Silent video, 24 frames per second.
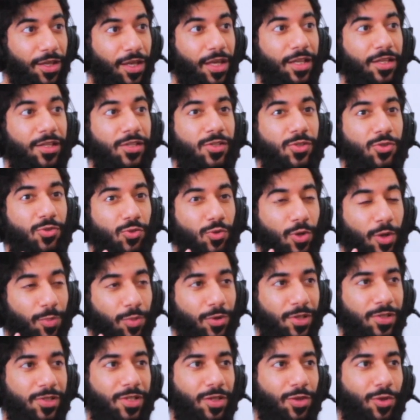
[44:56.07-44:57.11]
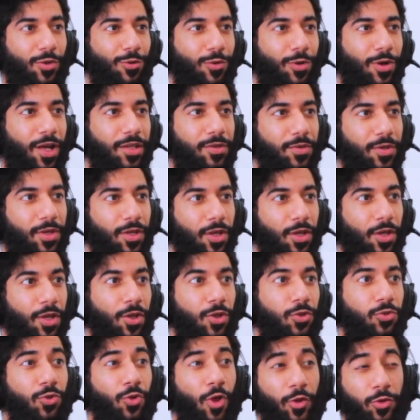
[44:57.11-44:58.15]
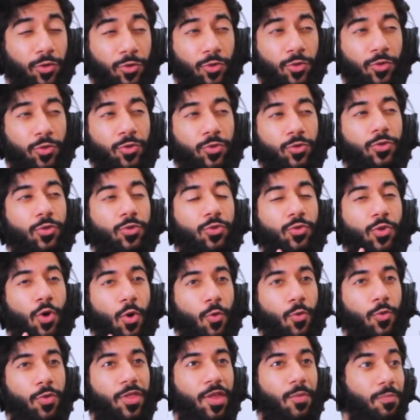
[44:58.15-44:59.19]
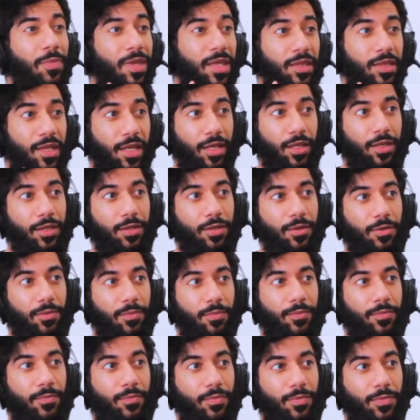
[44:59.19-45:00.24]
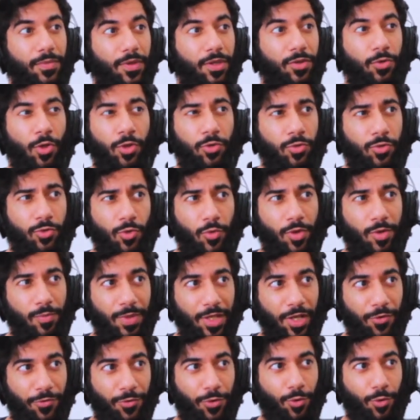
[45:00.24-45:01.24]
is to appreciate the Quran, yes. not to know the meaning. Yes. Not to know the meaning of the